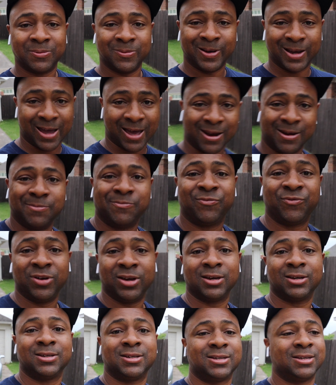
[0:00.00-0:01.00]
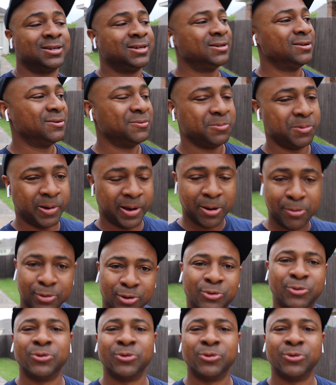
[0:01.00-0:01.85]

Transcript: We got it fixed. We're able to